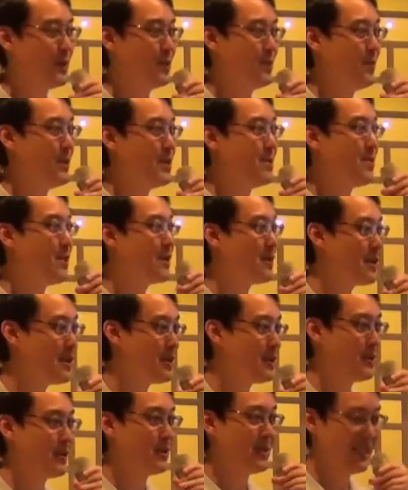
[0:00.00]
Mere
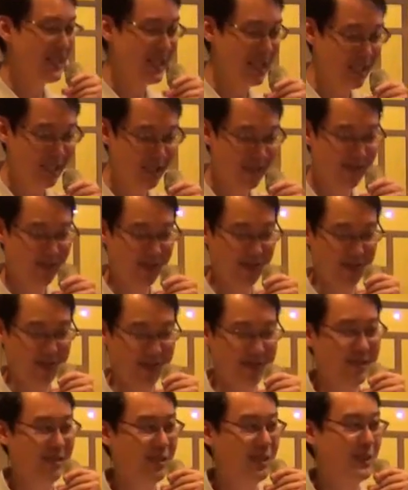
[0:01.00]
mortals do not deserve the
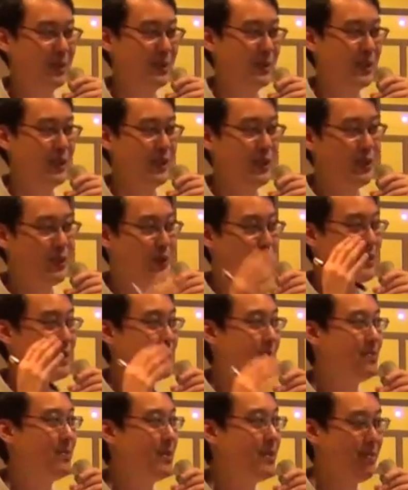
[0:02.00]
daughters, so they should
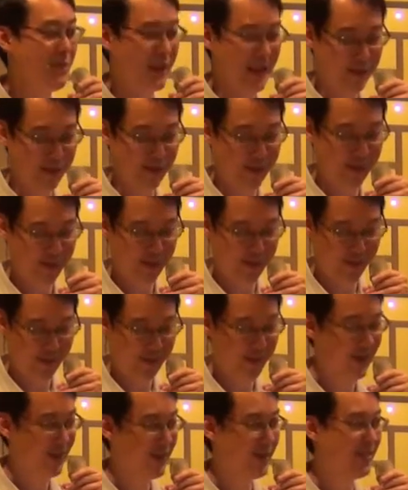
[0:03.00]
only be paired
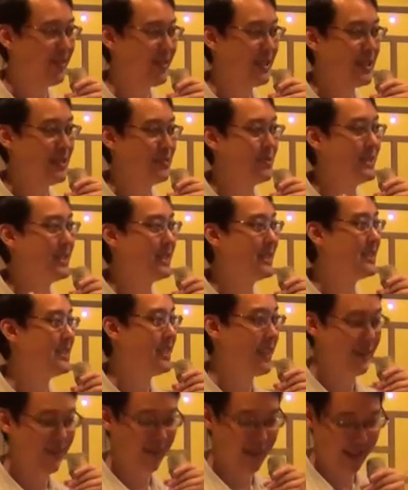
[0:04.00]
with godly beings,
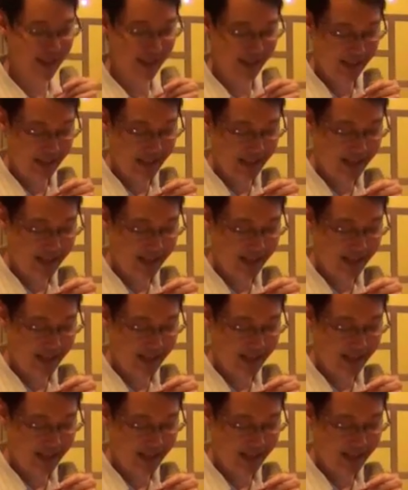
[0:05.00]
heaven.